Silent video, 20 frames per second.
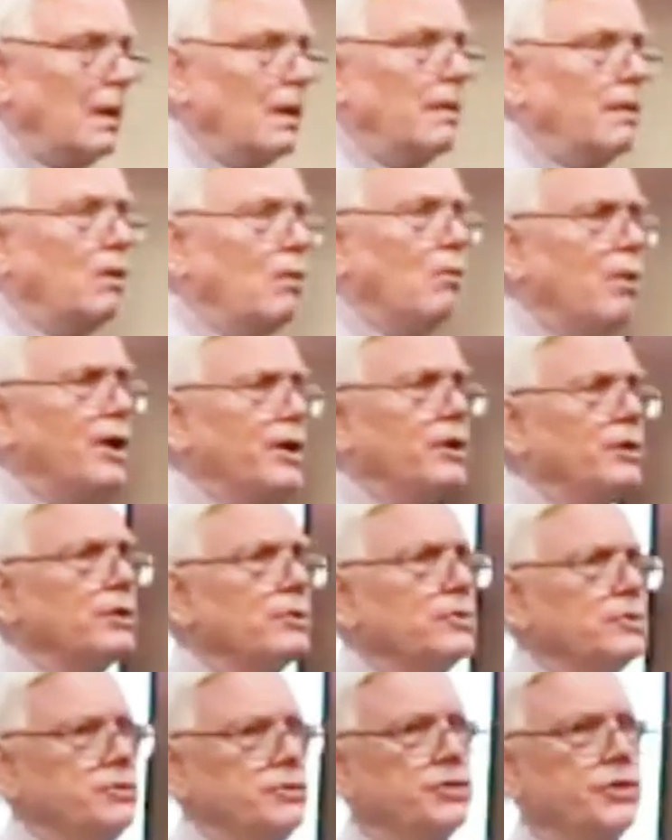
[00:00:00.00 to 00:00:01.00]
they'll want to
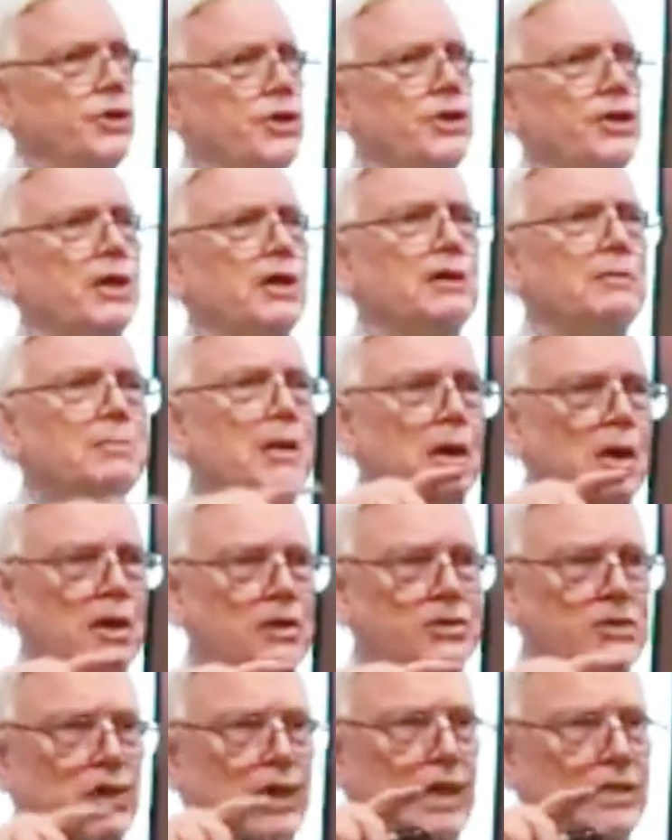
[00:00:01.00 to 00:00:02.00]
use the young
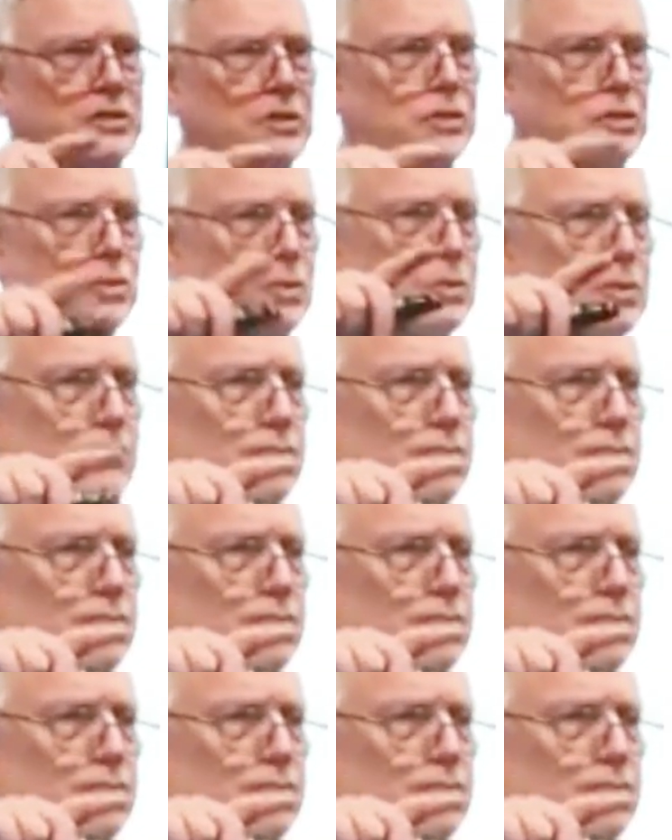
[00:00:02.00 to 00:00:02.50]
Marx as a sort